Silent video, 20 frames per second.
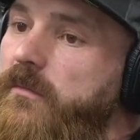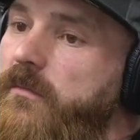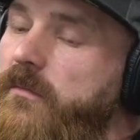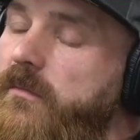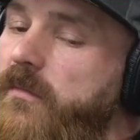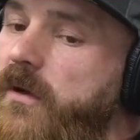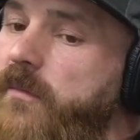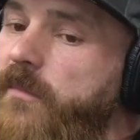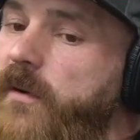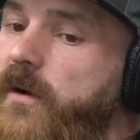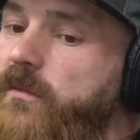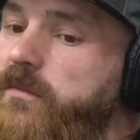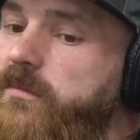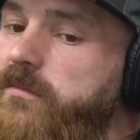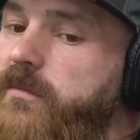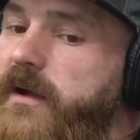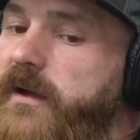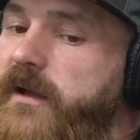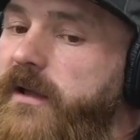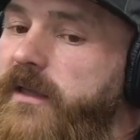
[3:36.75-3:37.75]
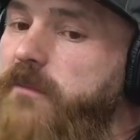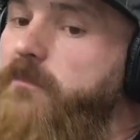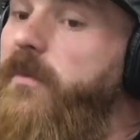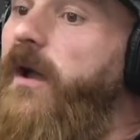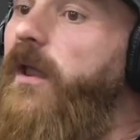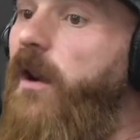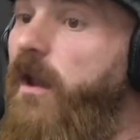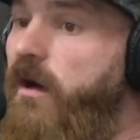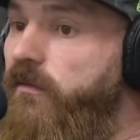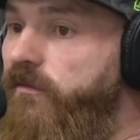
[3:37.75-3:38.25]
about my
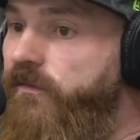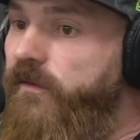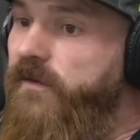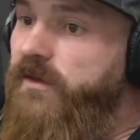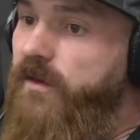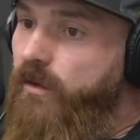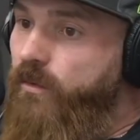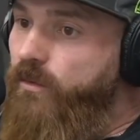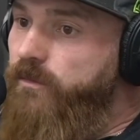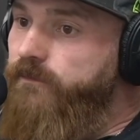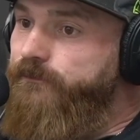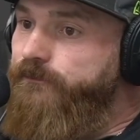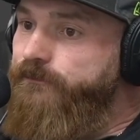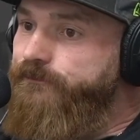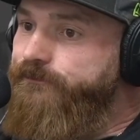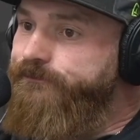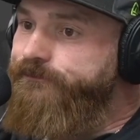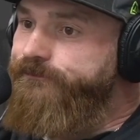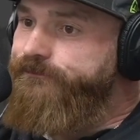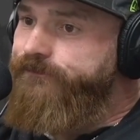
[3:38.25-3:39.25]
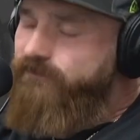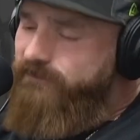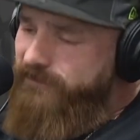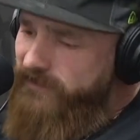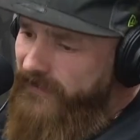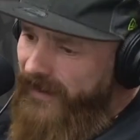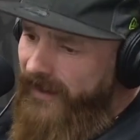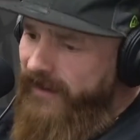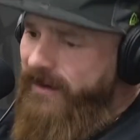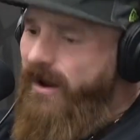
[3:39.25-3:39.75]
love for you
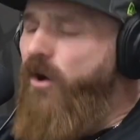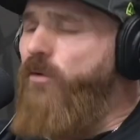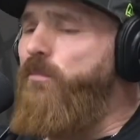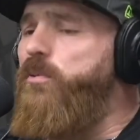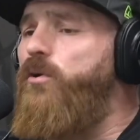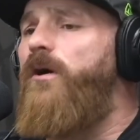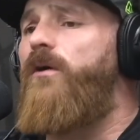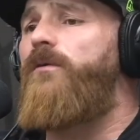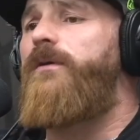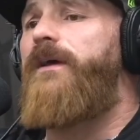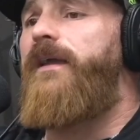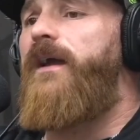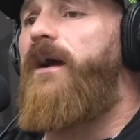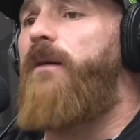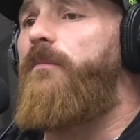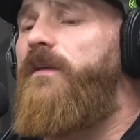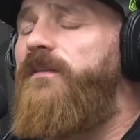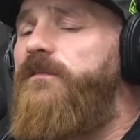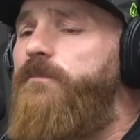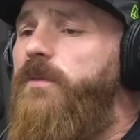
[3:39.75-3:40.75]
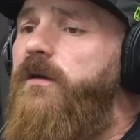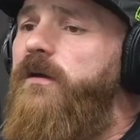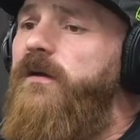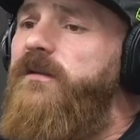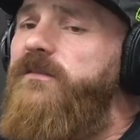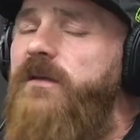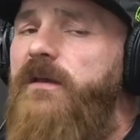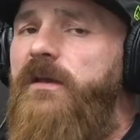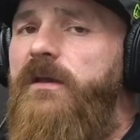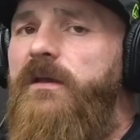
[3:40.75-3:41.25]
and how proud I am, is
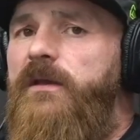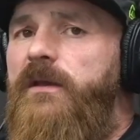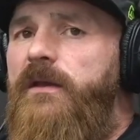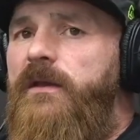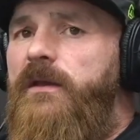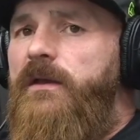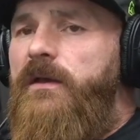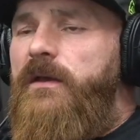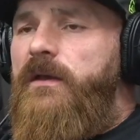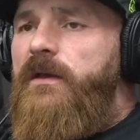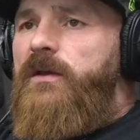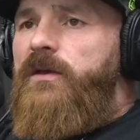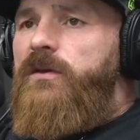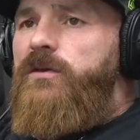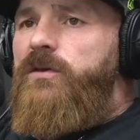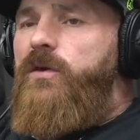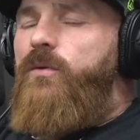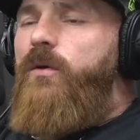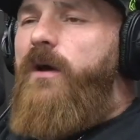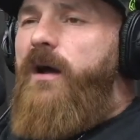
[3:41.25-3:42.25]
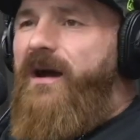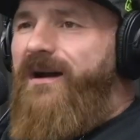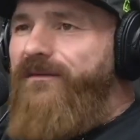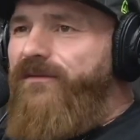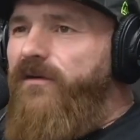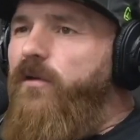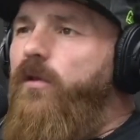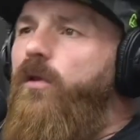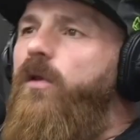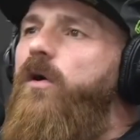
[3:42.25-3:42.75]
because you have
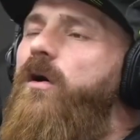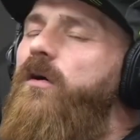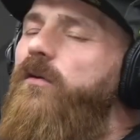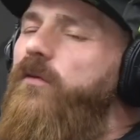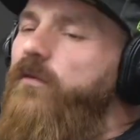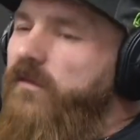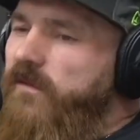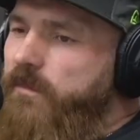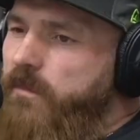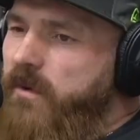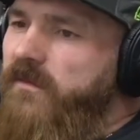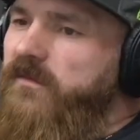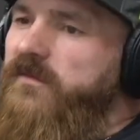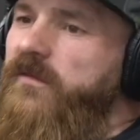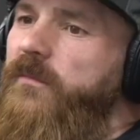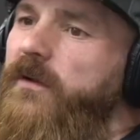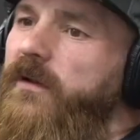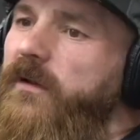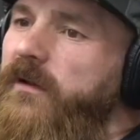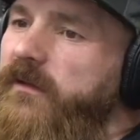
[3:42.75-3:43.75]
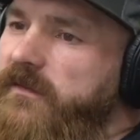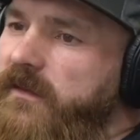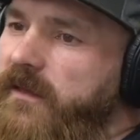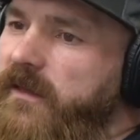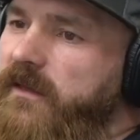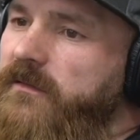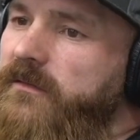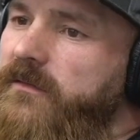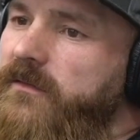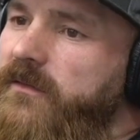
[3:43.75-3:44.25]
a lot of
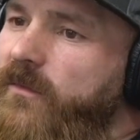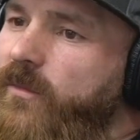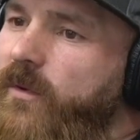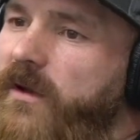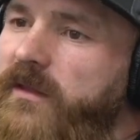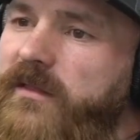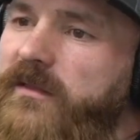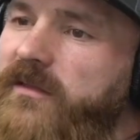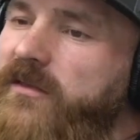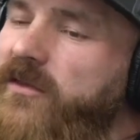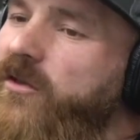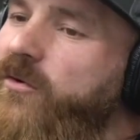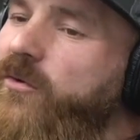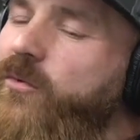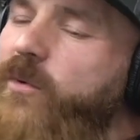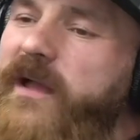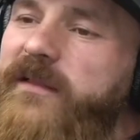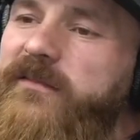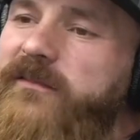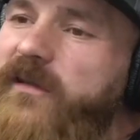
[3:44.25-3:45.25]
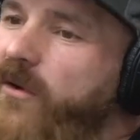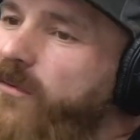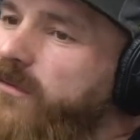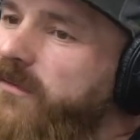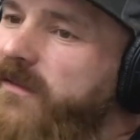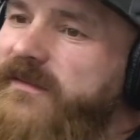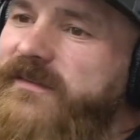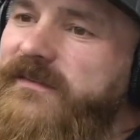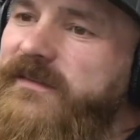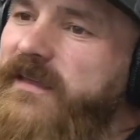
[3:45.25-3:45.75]
responsibility, whether you went out
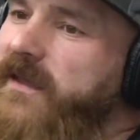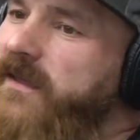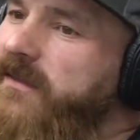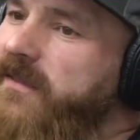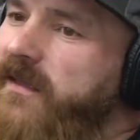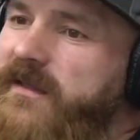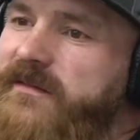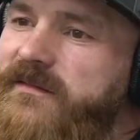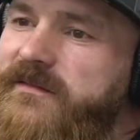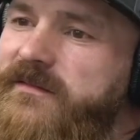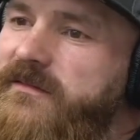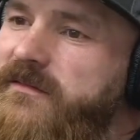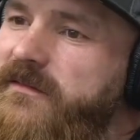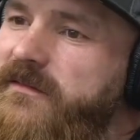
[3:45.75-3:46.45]
to seek this,